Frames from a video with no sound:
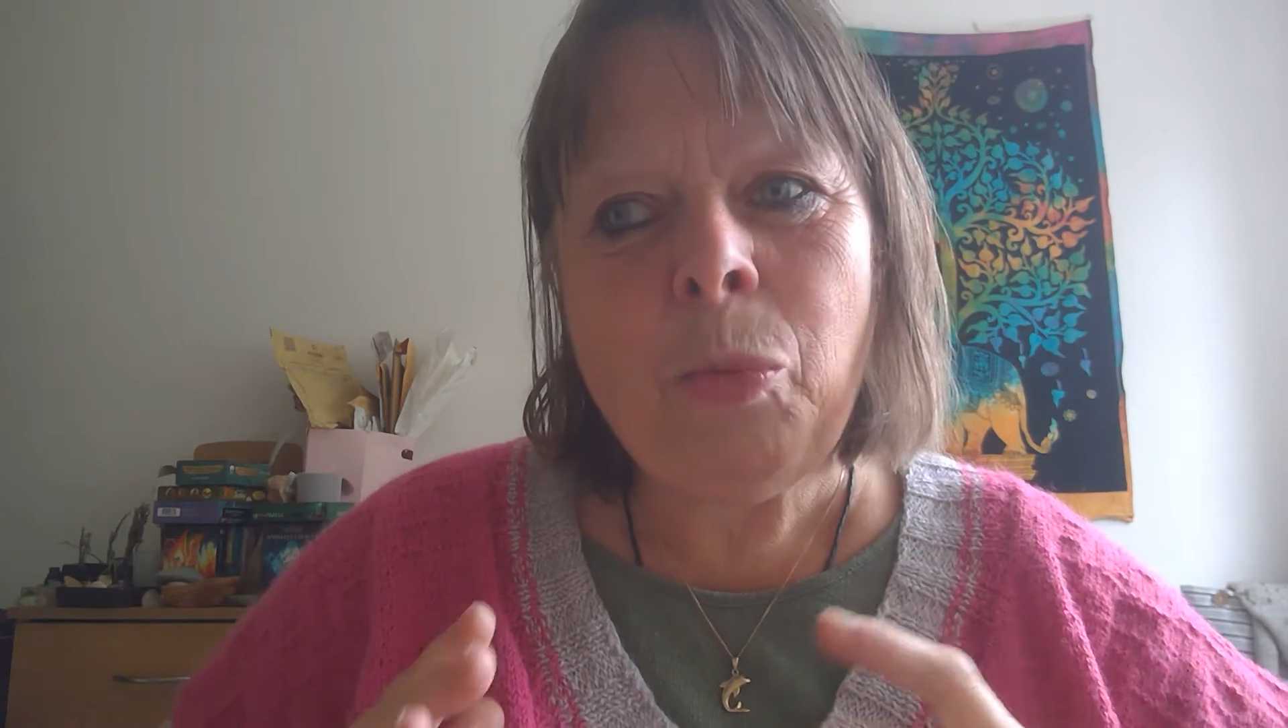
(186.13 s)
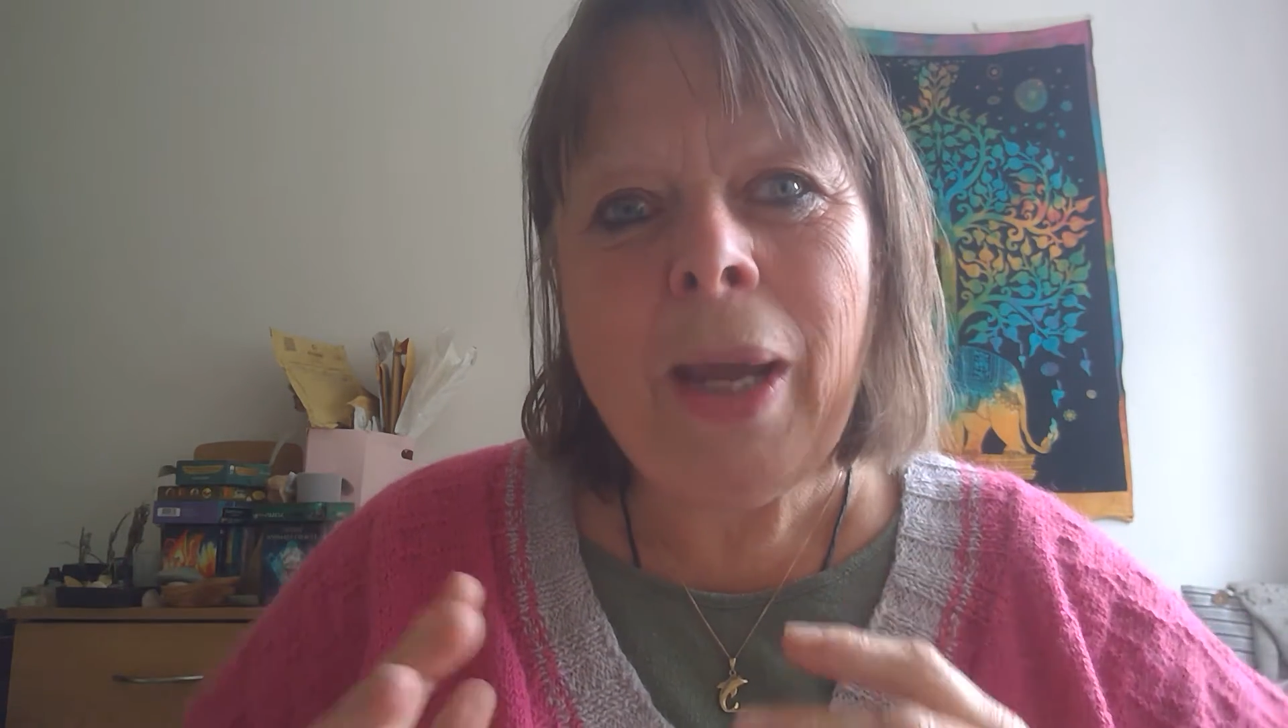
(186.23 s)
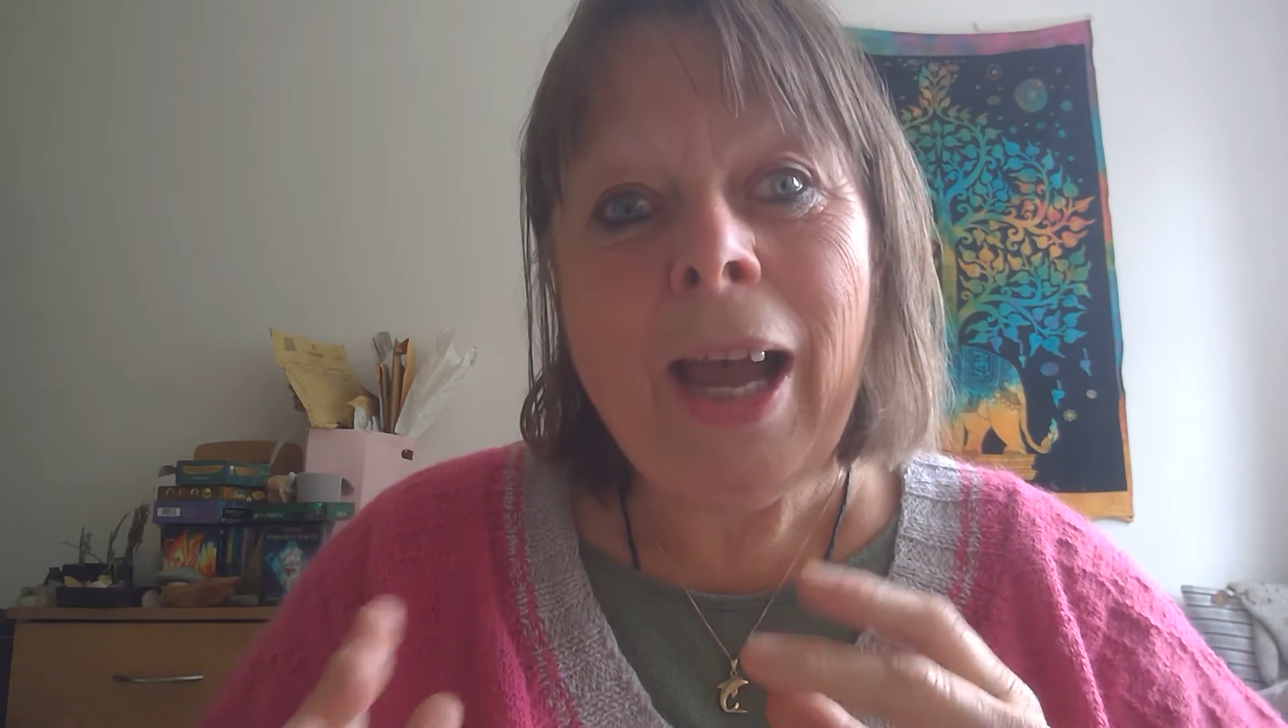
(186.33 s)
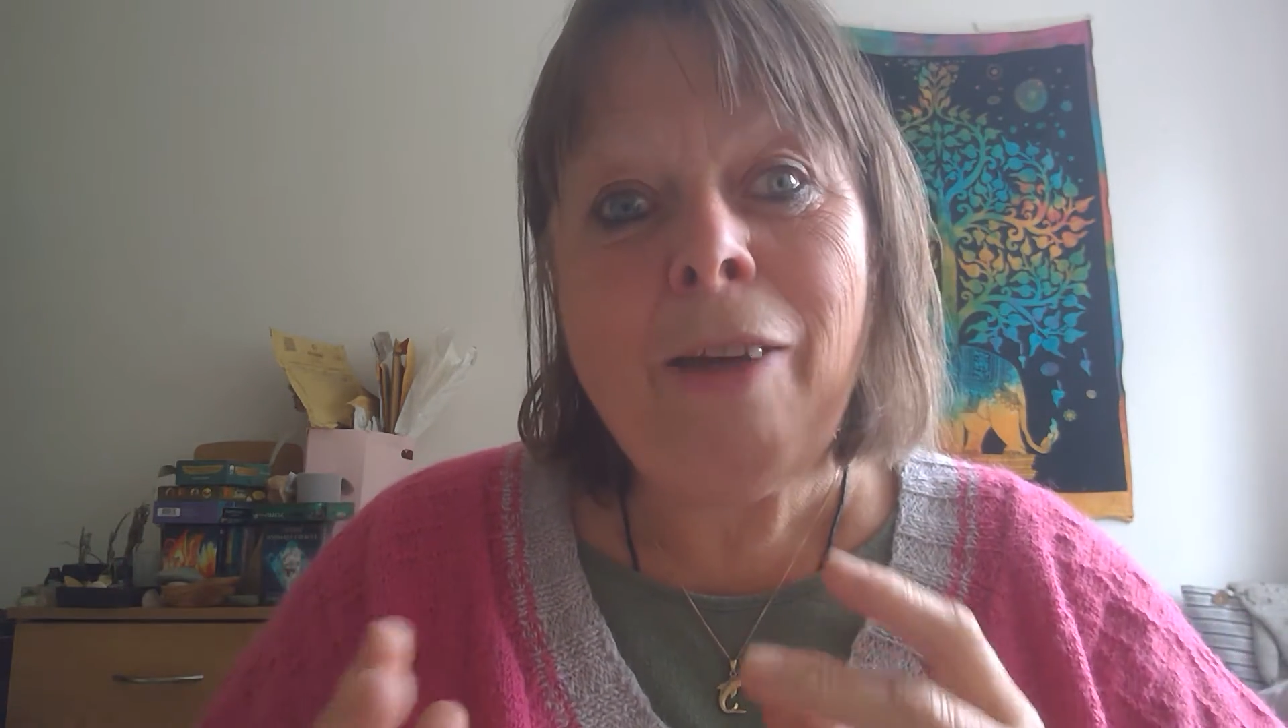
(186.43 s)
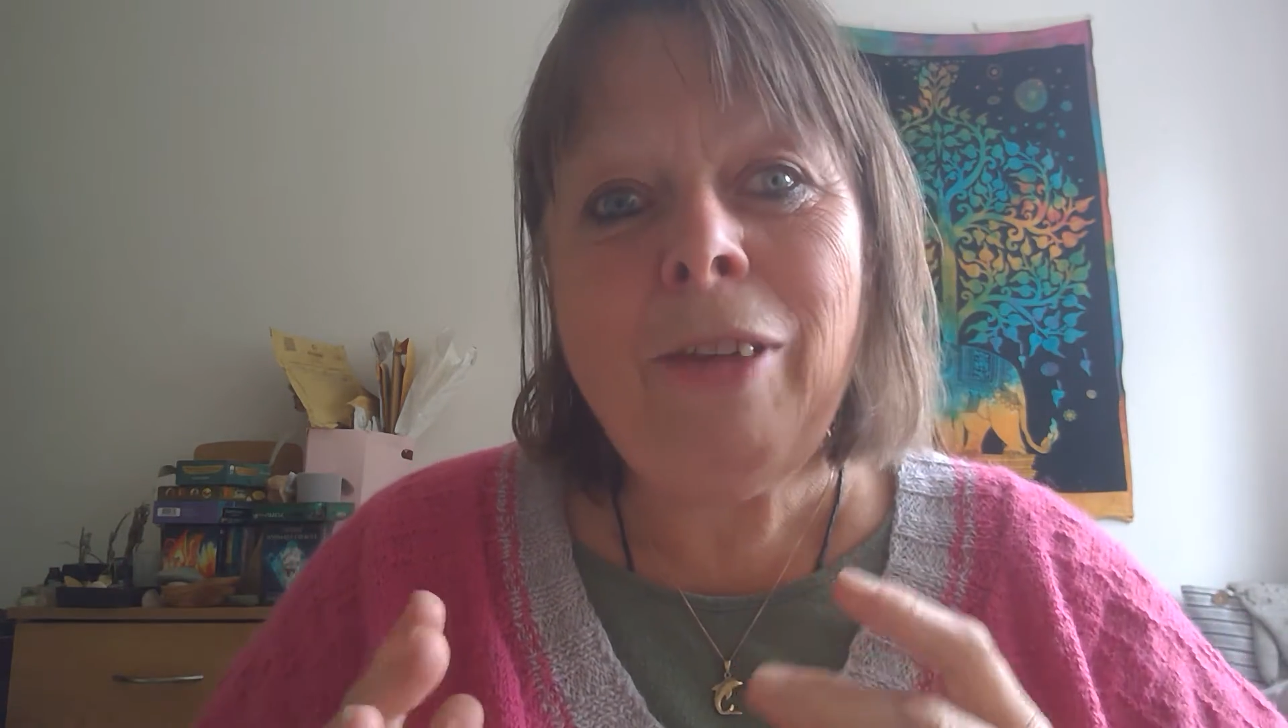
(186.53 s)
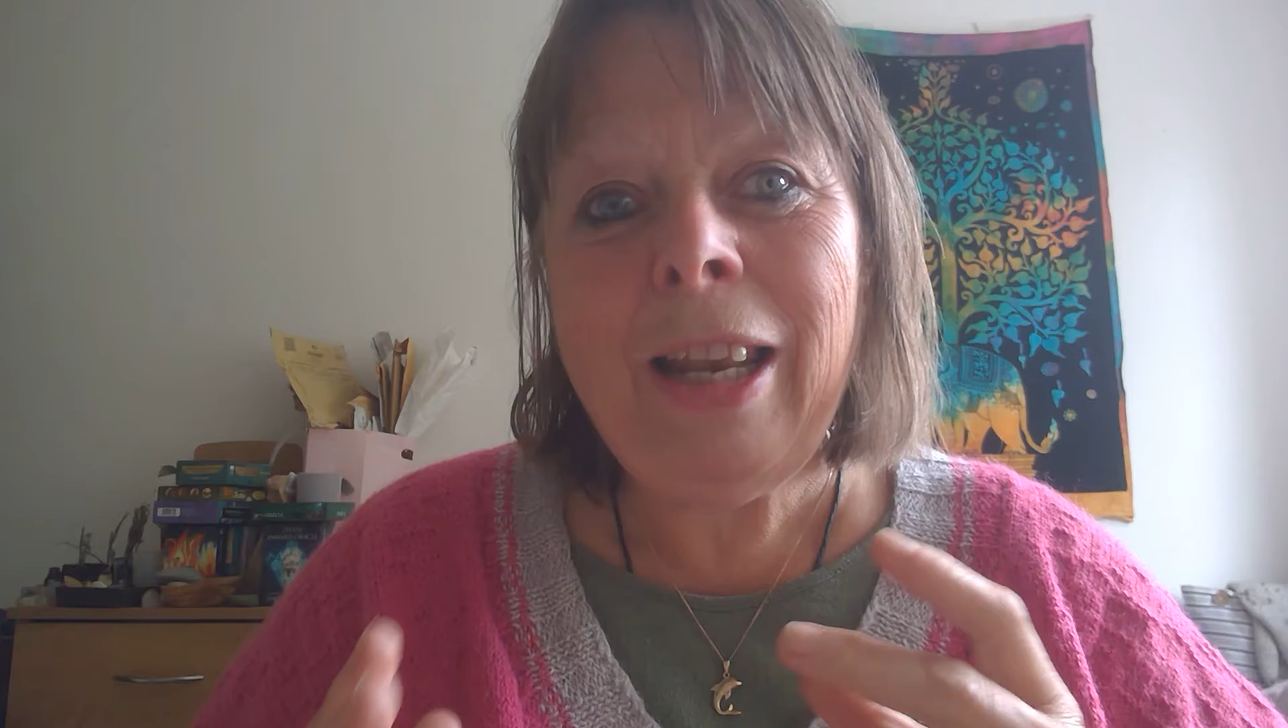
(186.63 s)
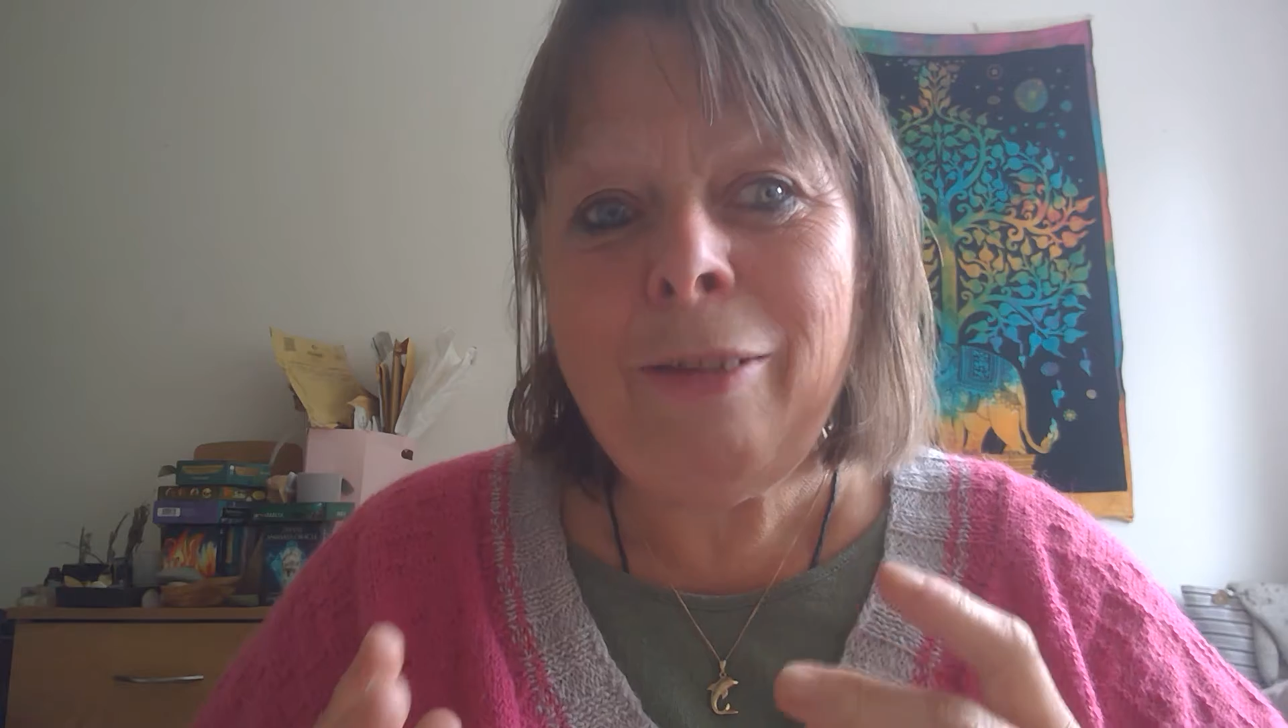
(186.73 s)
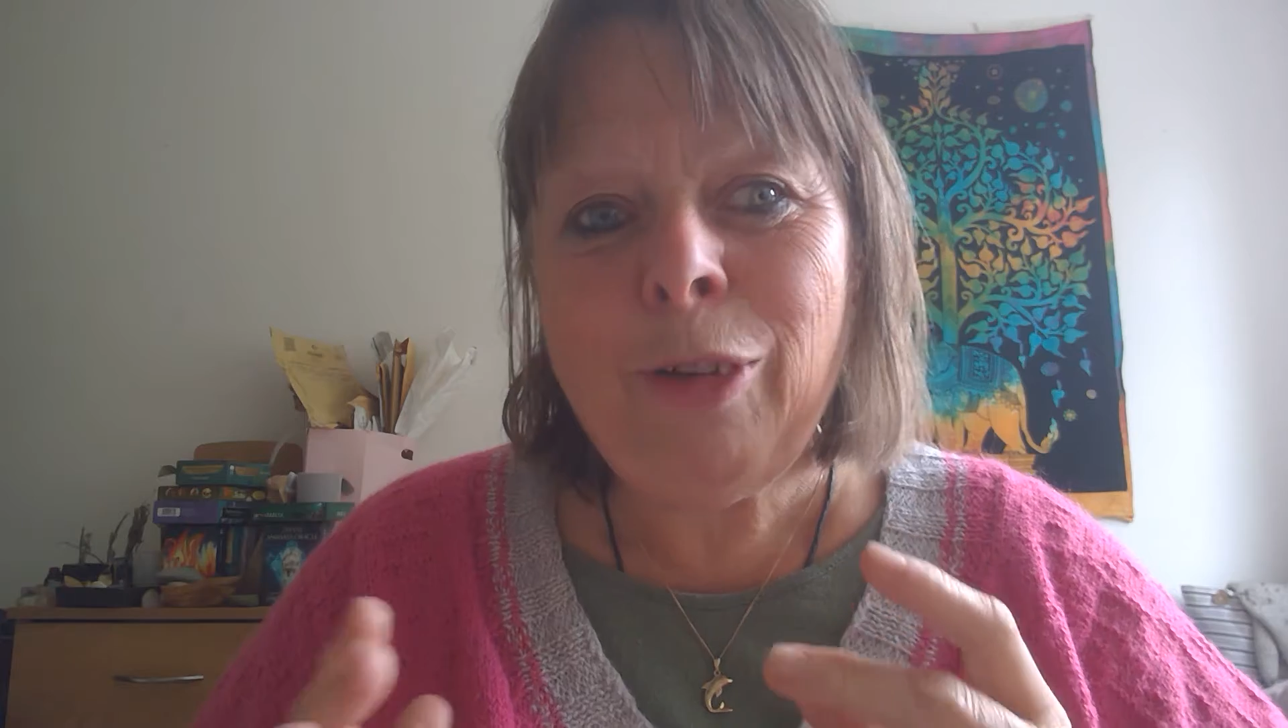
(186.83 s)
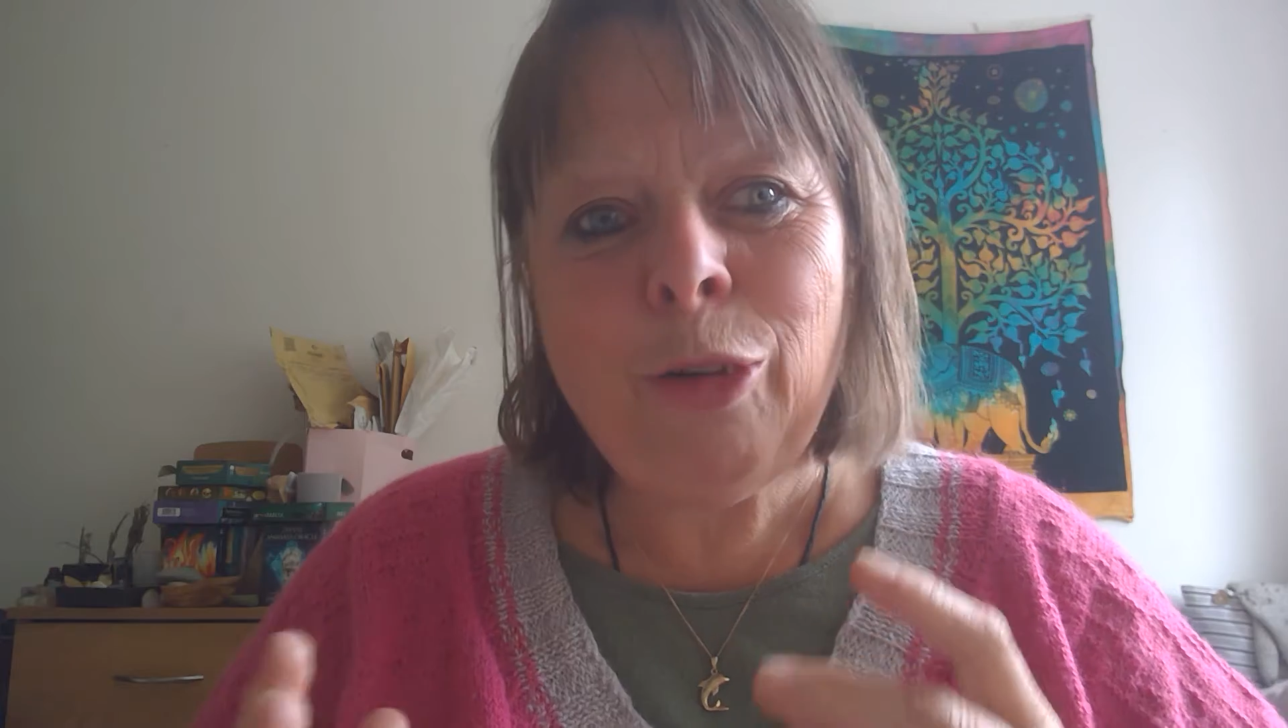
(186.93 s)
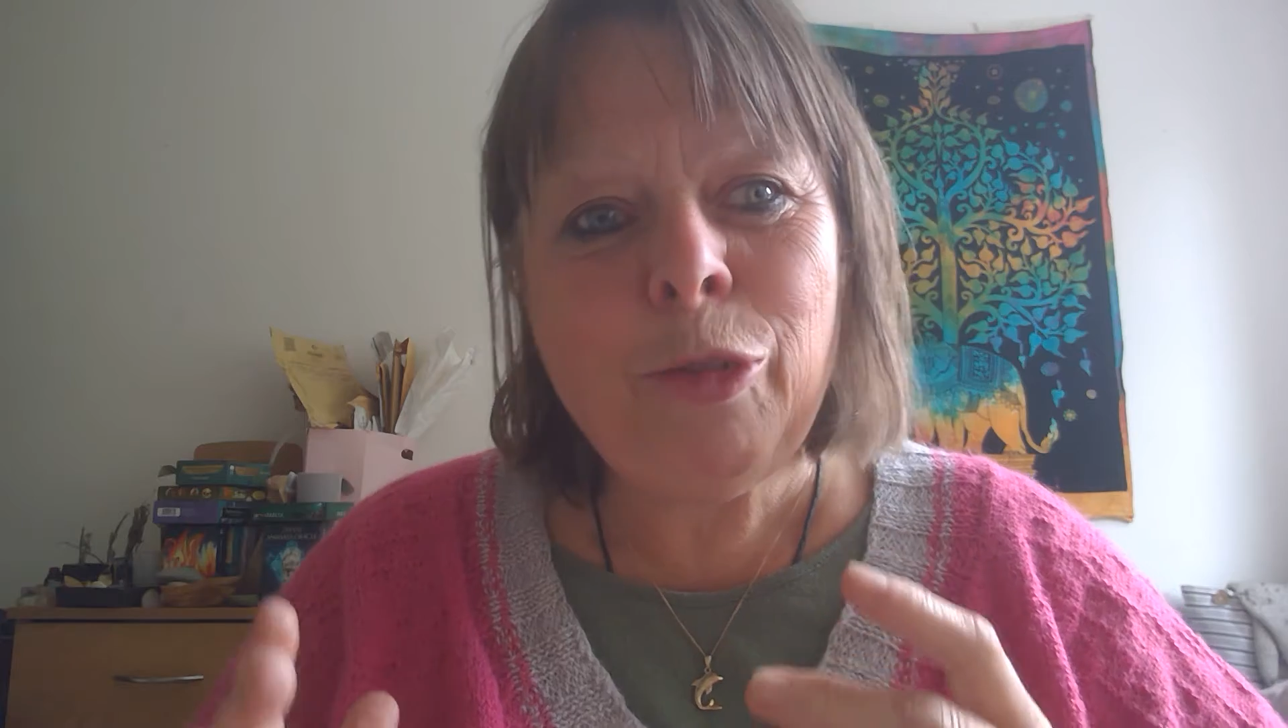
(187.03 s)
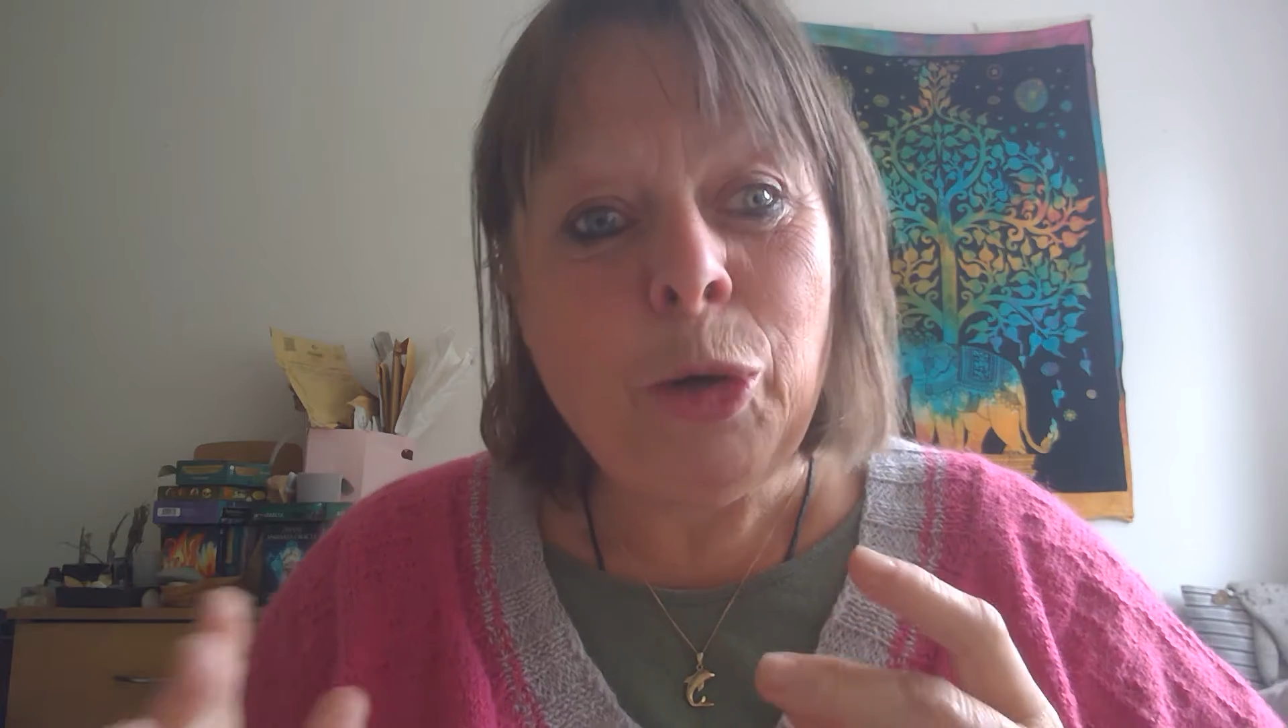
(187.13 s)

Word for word: we have a level of